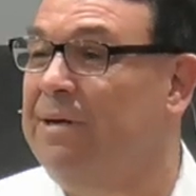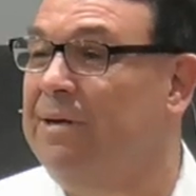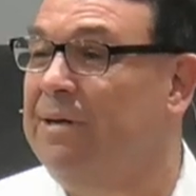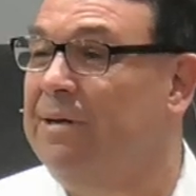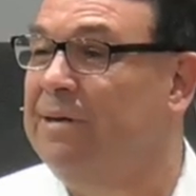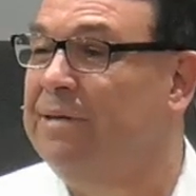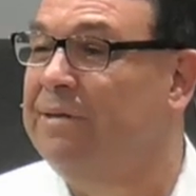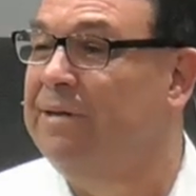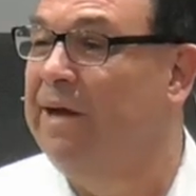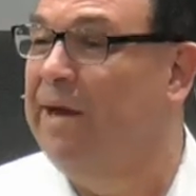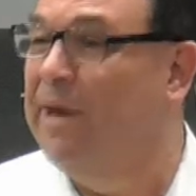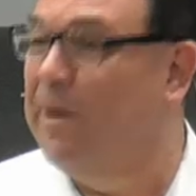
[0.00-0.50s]

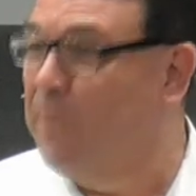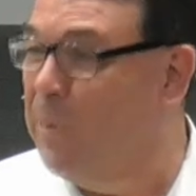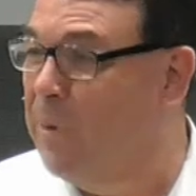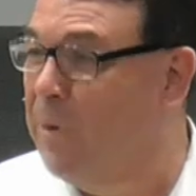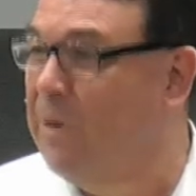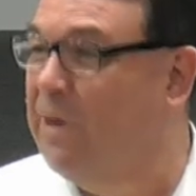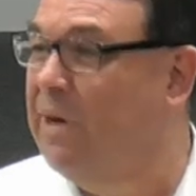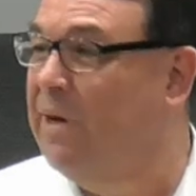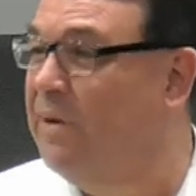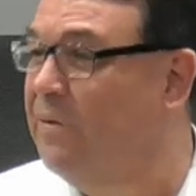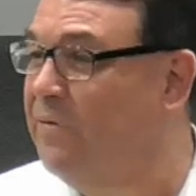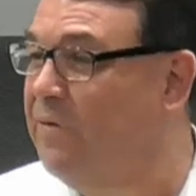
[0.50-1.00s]
to help our
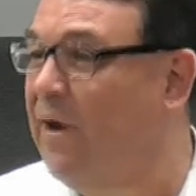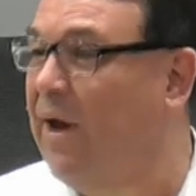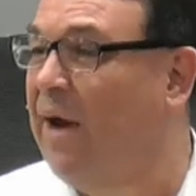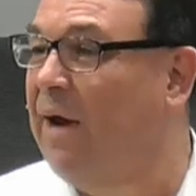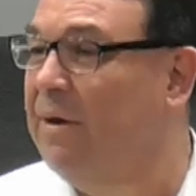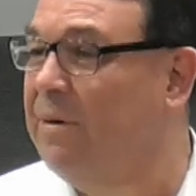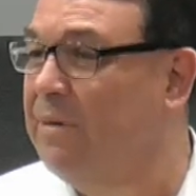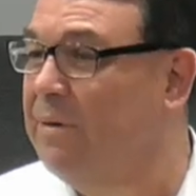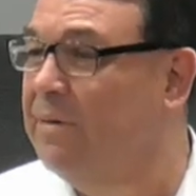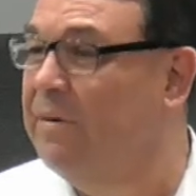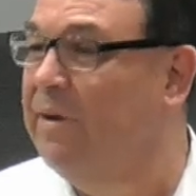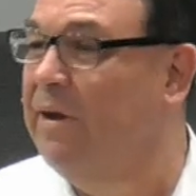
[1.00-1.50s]
kids out,
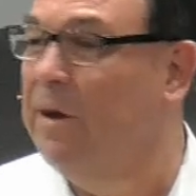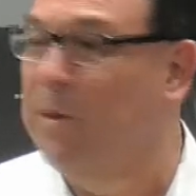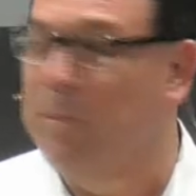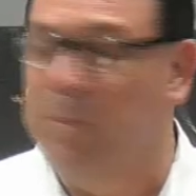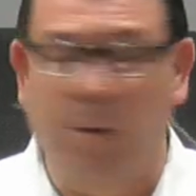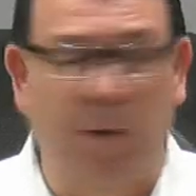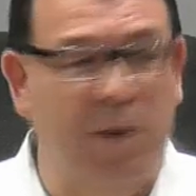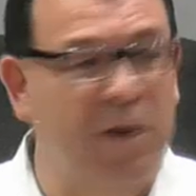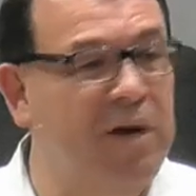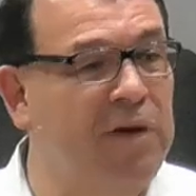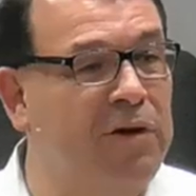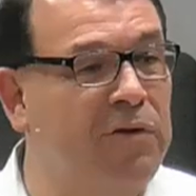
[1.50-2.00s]
to help our
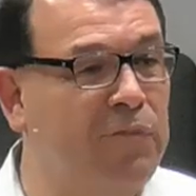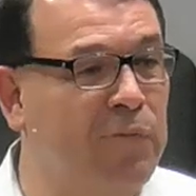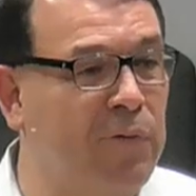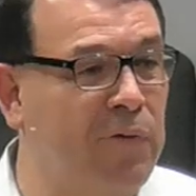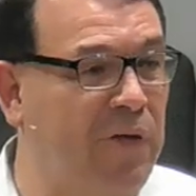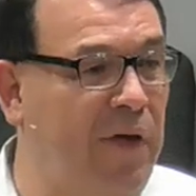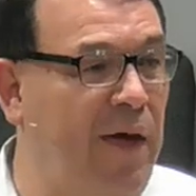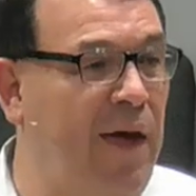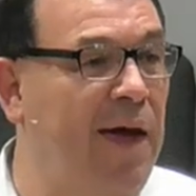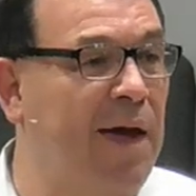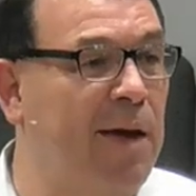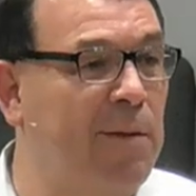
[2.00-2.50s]
kids with
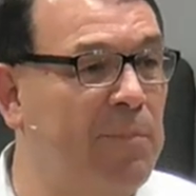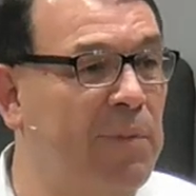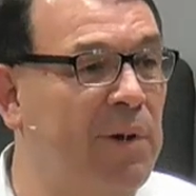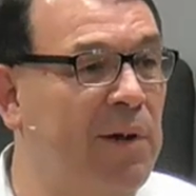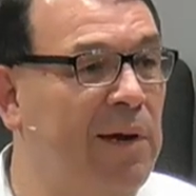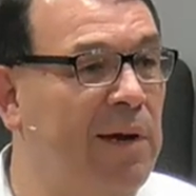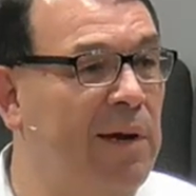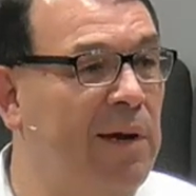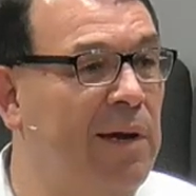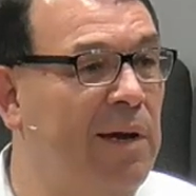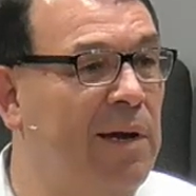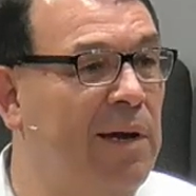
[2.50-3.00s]
camp.
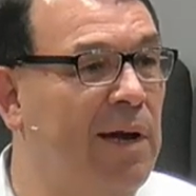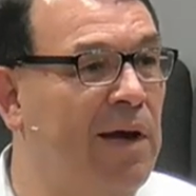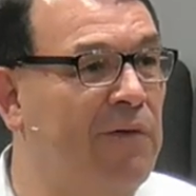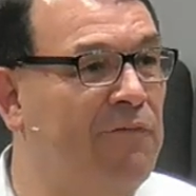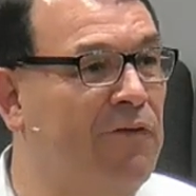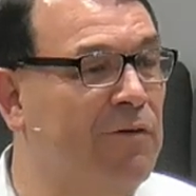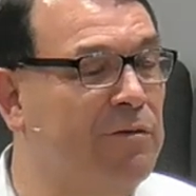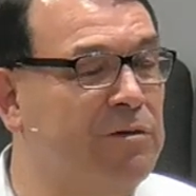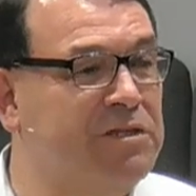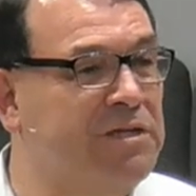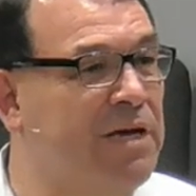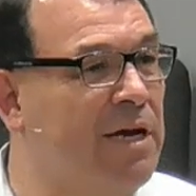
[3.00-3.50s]
Uh,
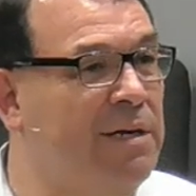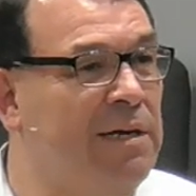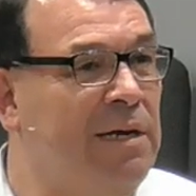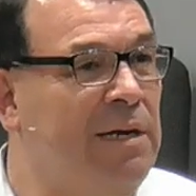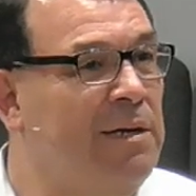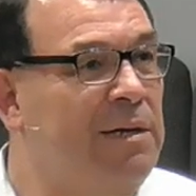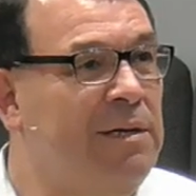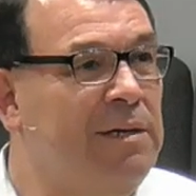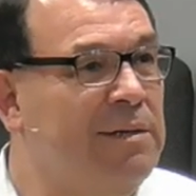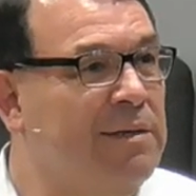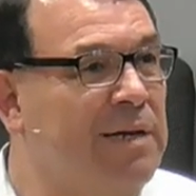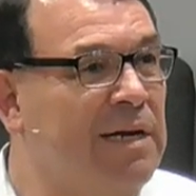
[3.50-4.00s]
folks, that,
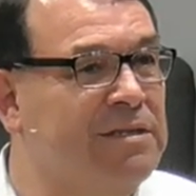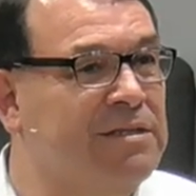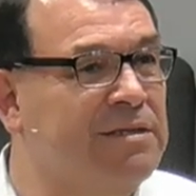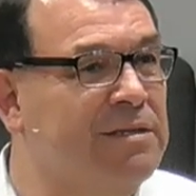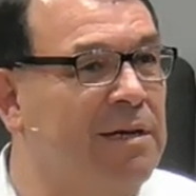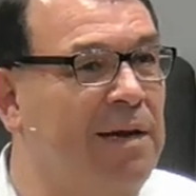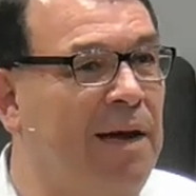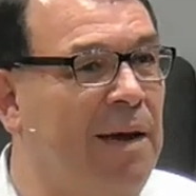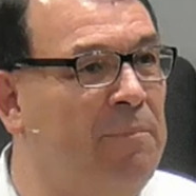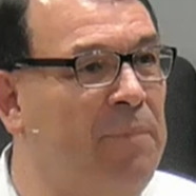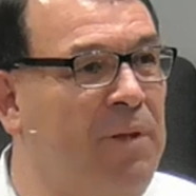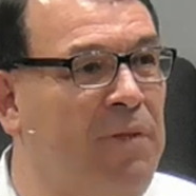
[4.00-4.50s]
that's,
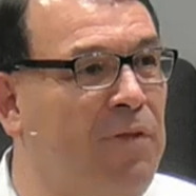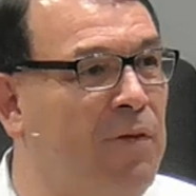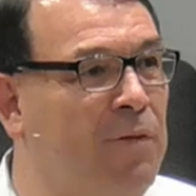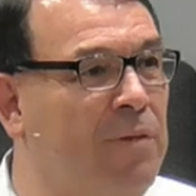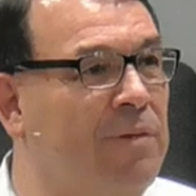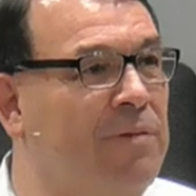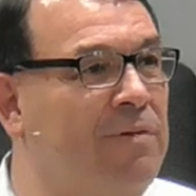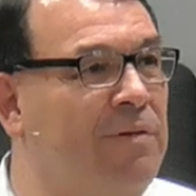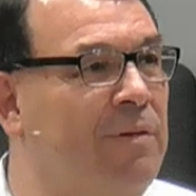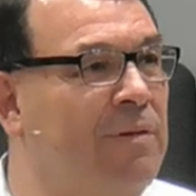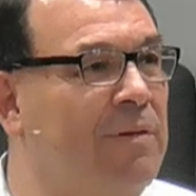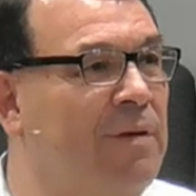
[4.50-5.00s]
I mean, the,
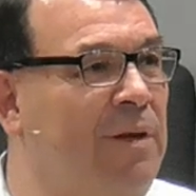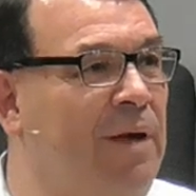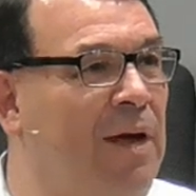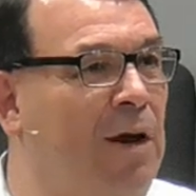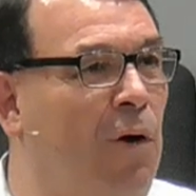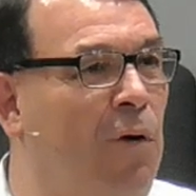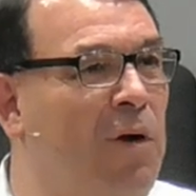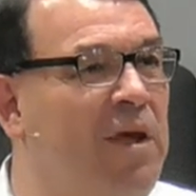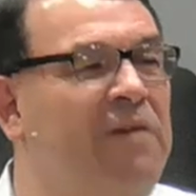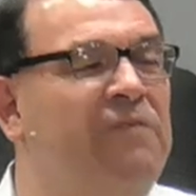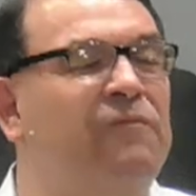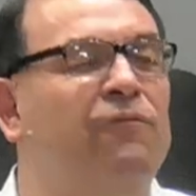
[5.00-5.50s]
you know,
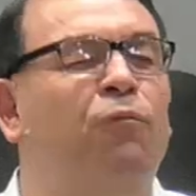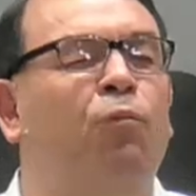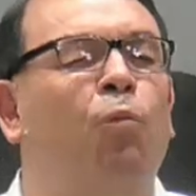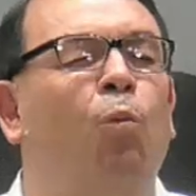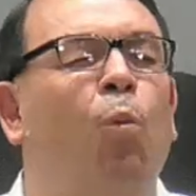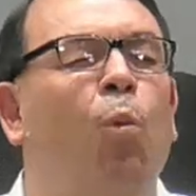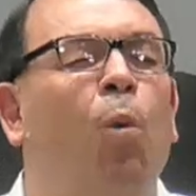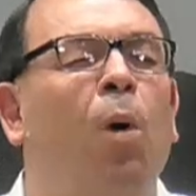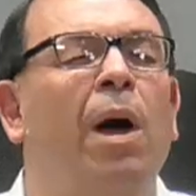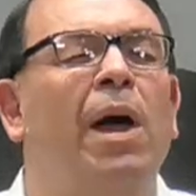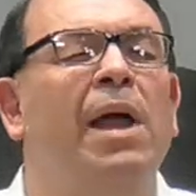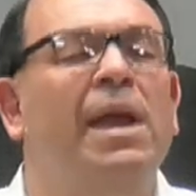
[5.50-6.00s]
if
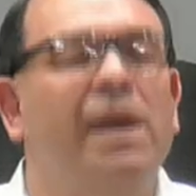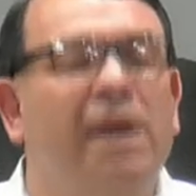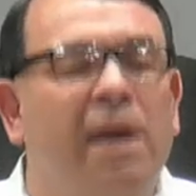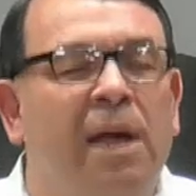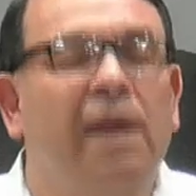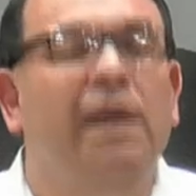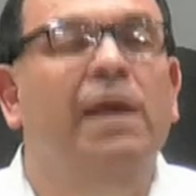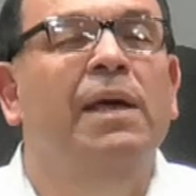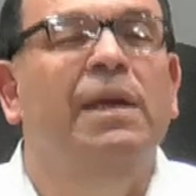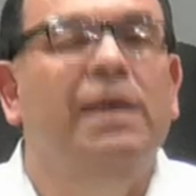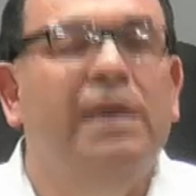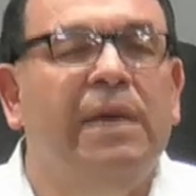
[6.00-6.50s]
one
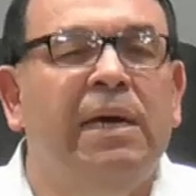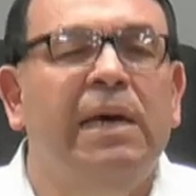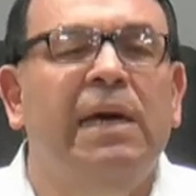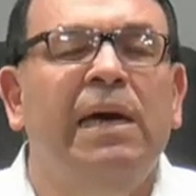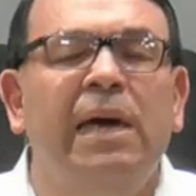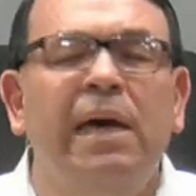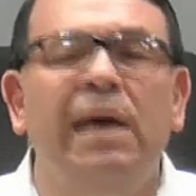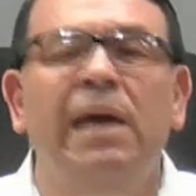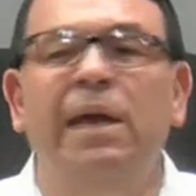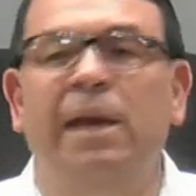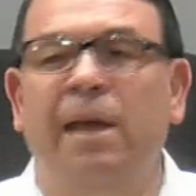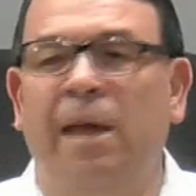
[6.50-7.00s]

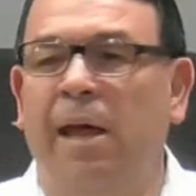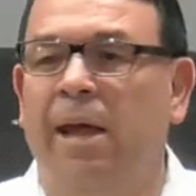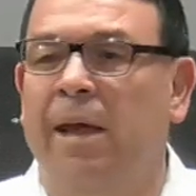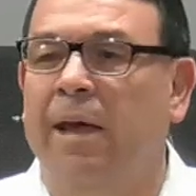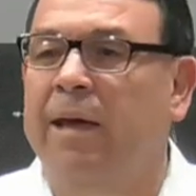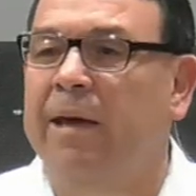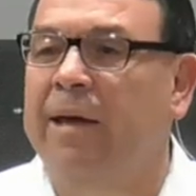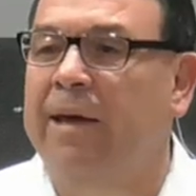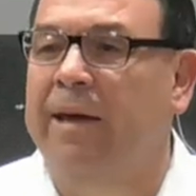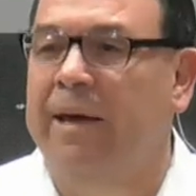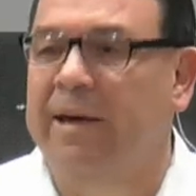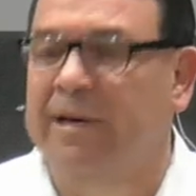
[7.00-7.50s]
kid
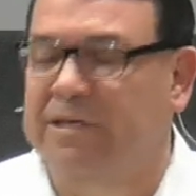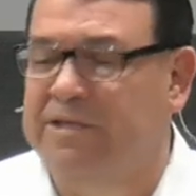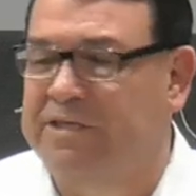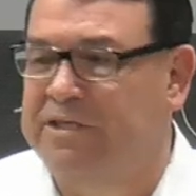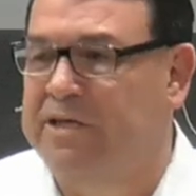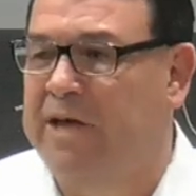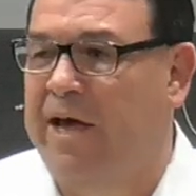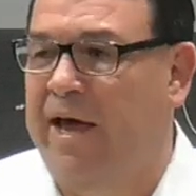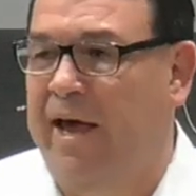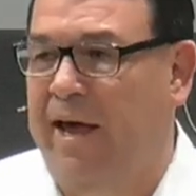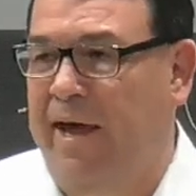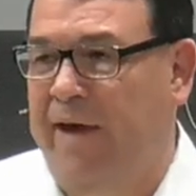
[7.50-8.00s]
gets
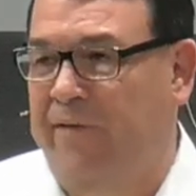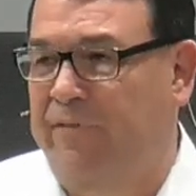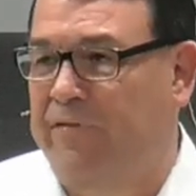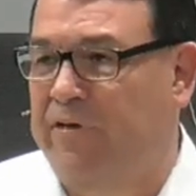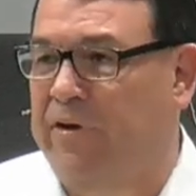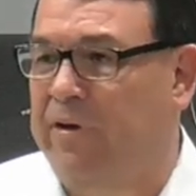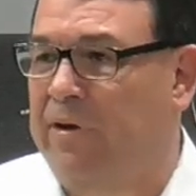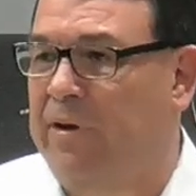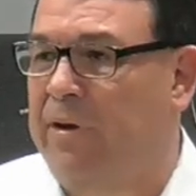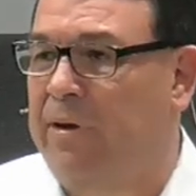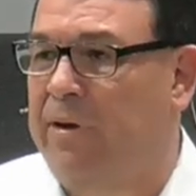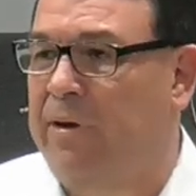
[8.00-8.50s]
saved,
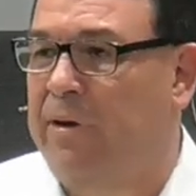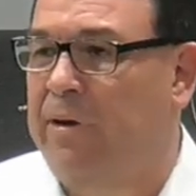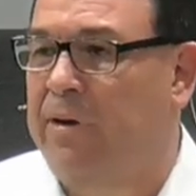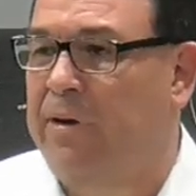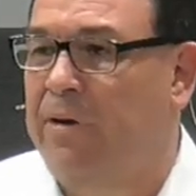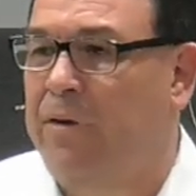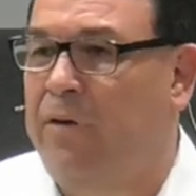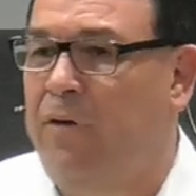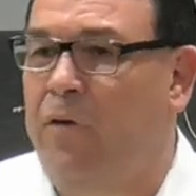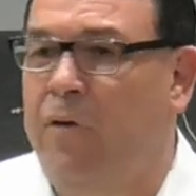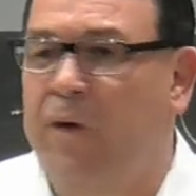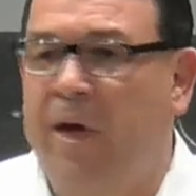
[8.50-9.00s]

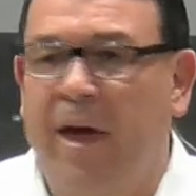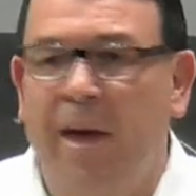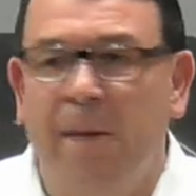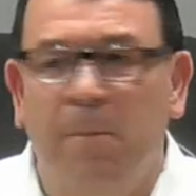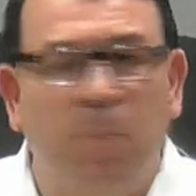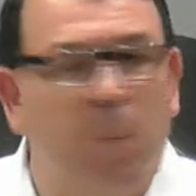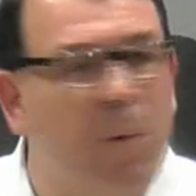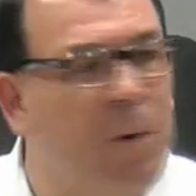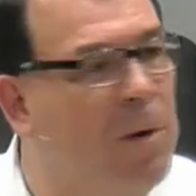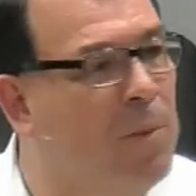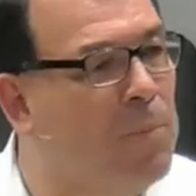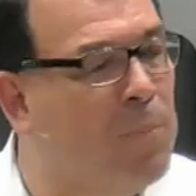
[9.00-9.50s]
you can't
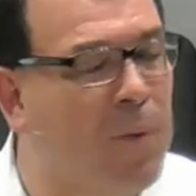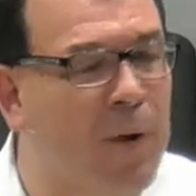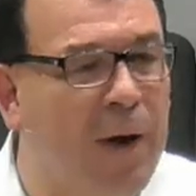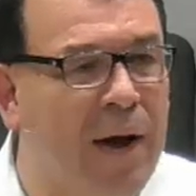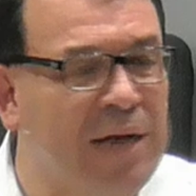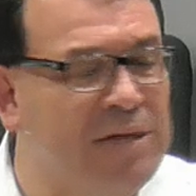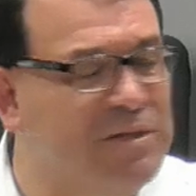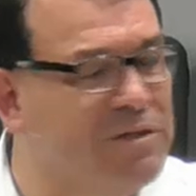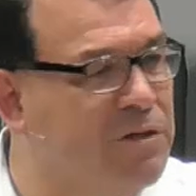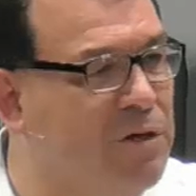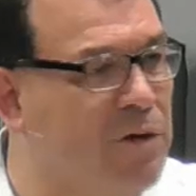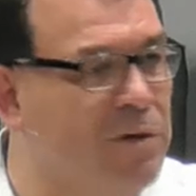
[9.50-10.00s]
put a
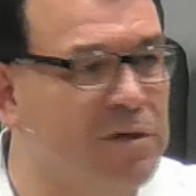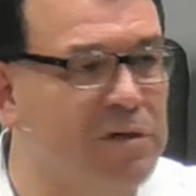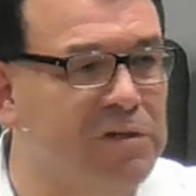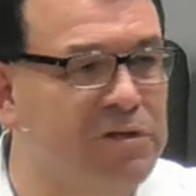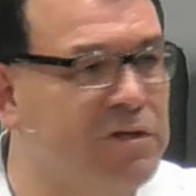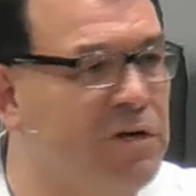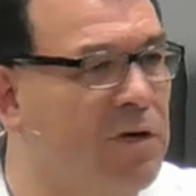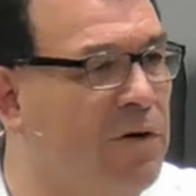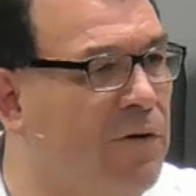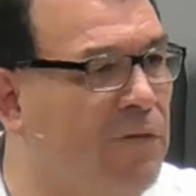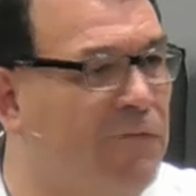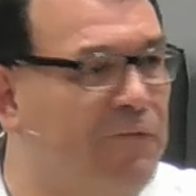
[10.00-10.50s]
price on a
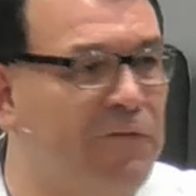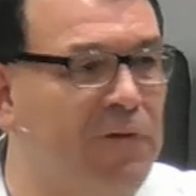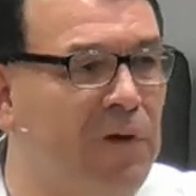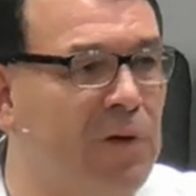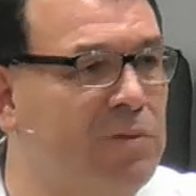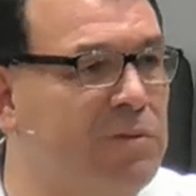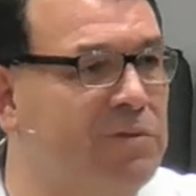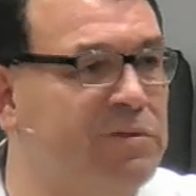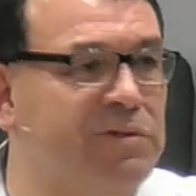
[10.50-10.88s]
soul, folks.